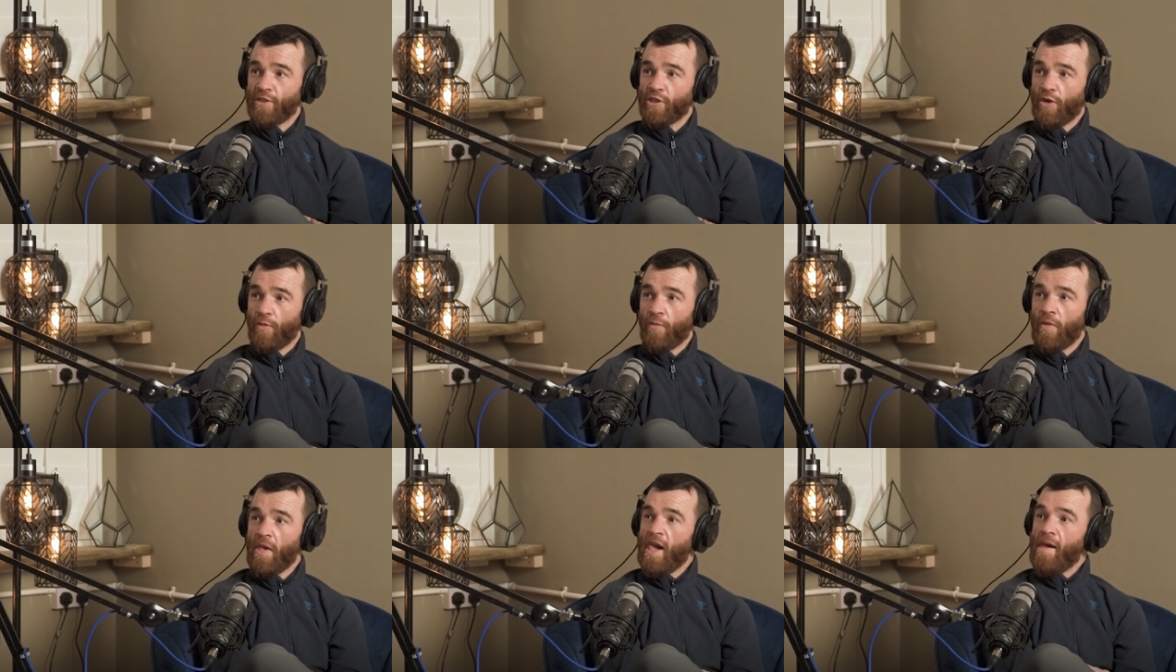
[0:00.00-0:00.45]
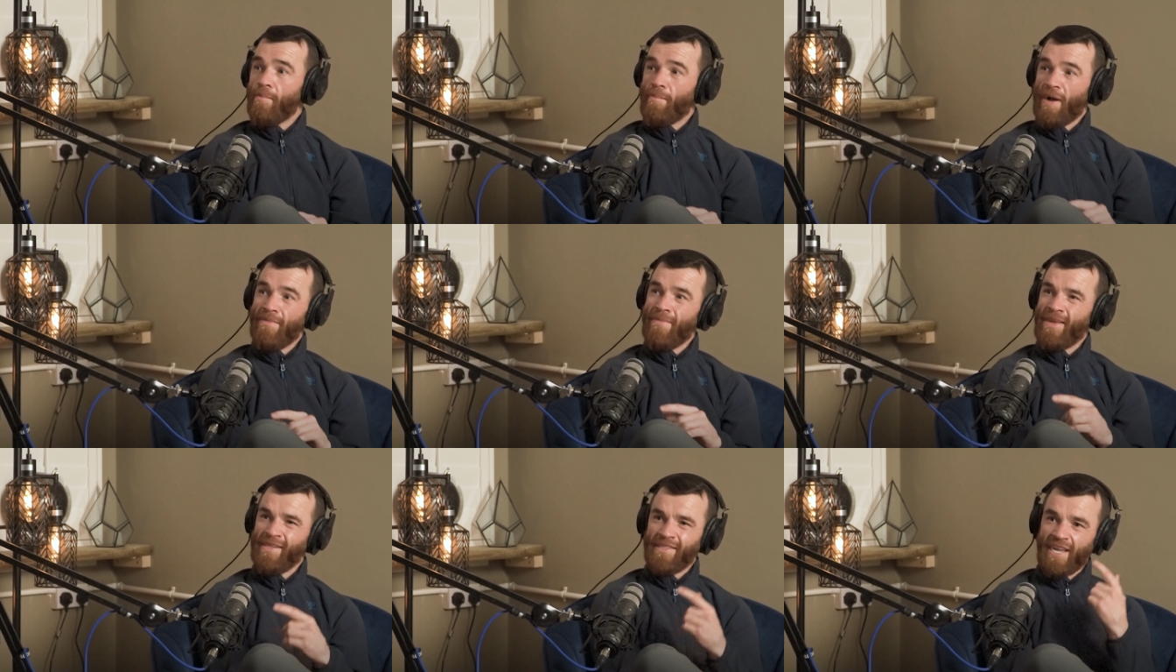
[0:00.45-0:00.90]
So
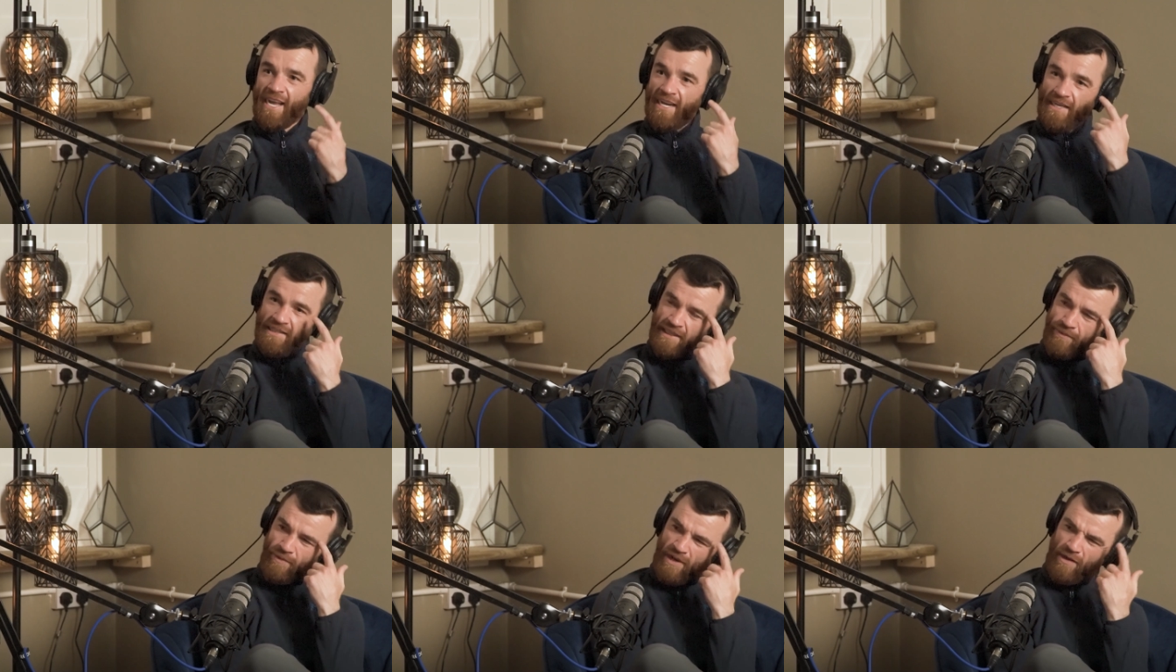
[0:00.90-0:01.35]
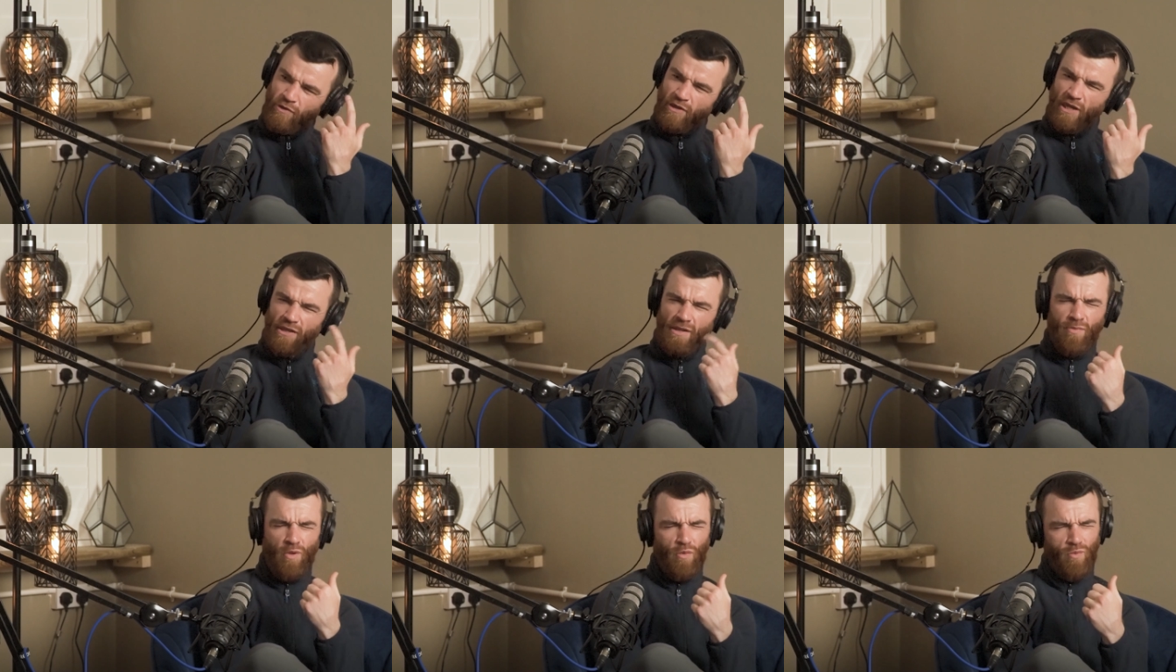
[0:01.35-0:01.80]
my mentality when I was a
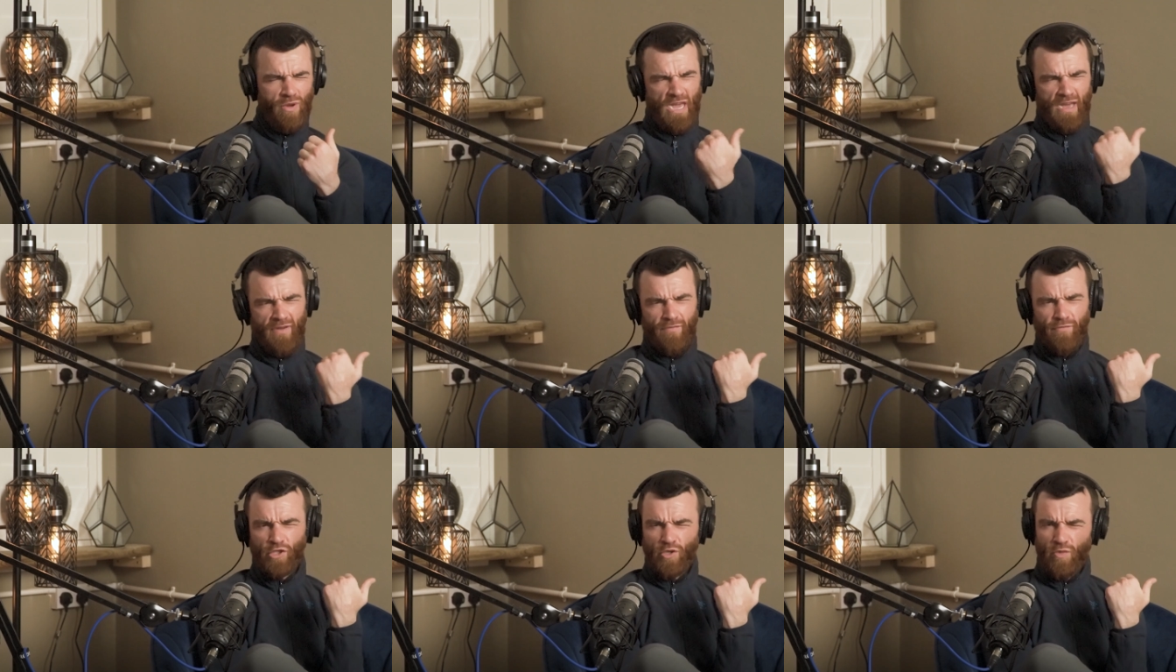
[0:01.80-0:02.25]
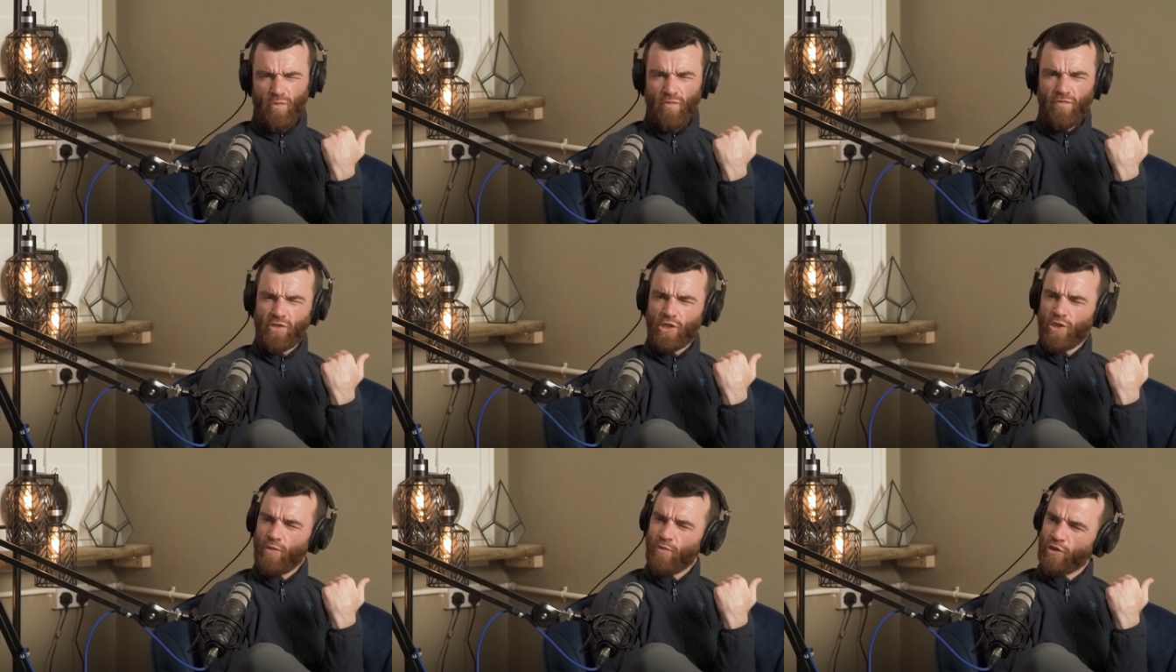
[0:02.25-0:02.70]
kid, I'm not working for someone
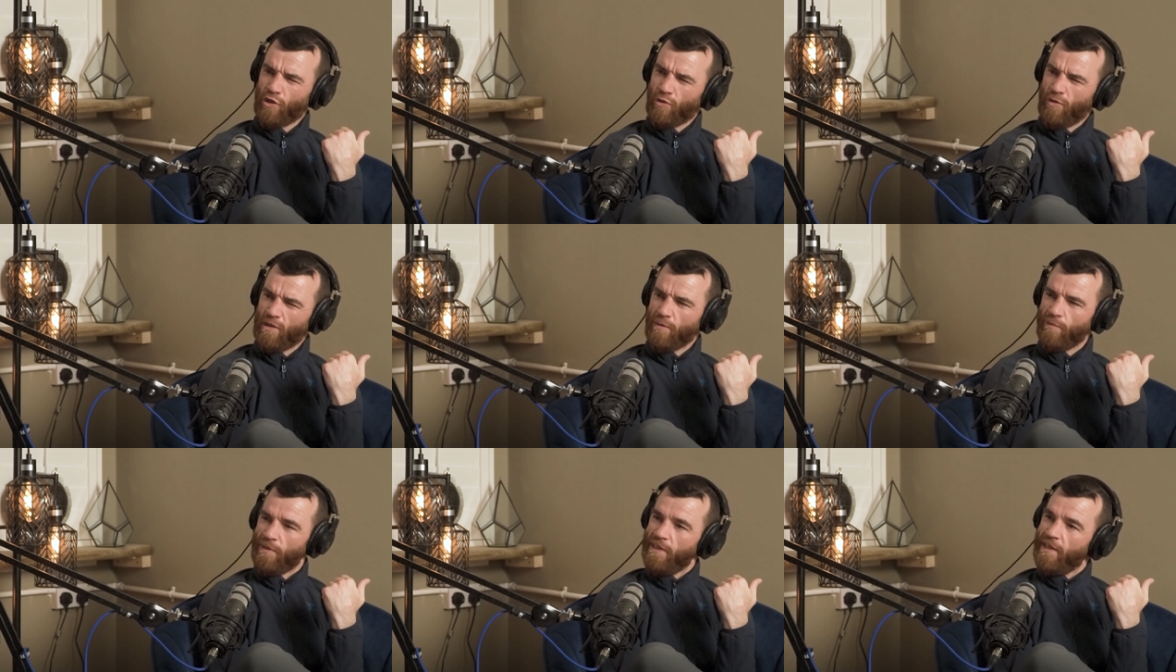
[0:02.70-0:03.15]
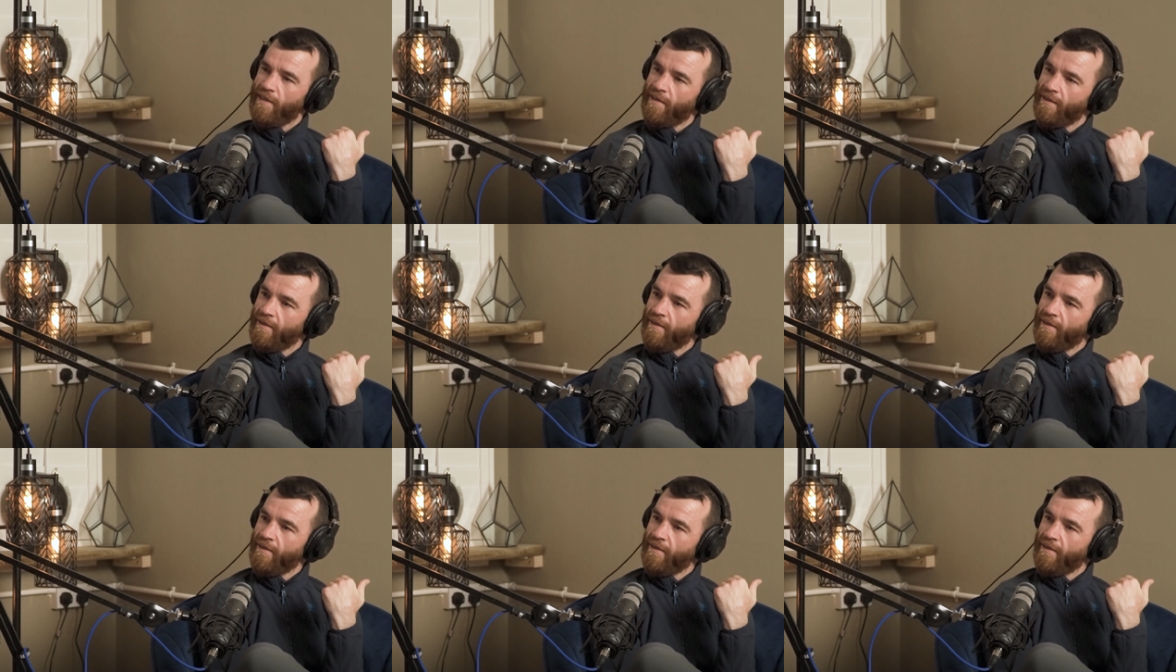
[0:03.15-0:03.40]
for 200 quid a week.